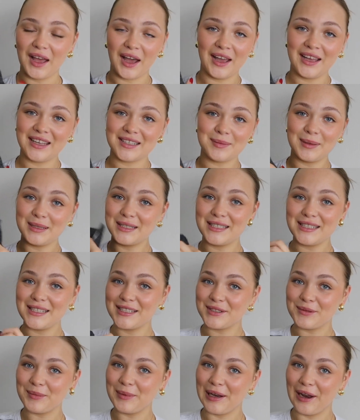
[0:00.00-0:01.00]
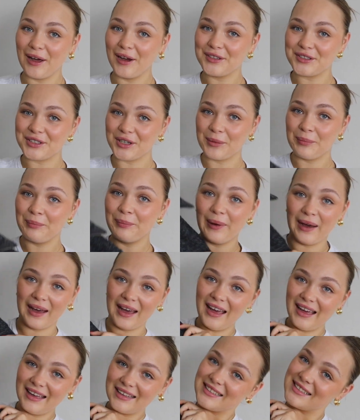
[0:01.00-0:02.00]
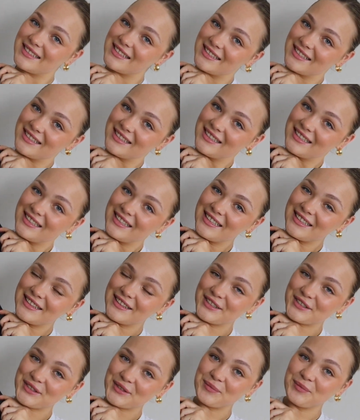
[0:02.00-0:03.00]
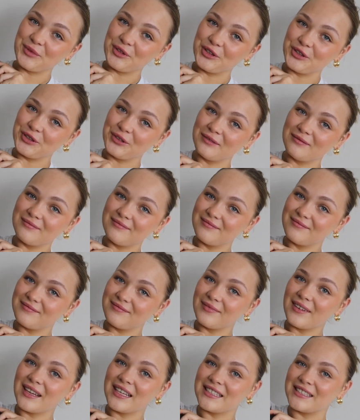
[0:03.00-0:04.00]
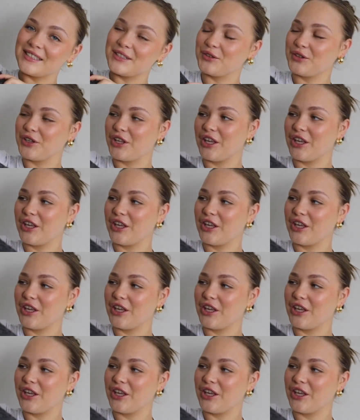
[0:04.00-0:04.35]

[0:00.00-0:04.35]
I expected it to be larger, but the small is still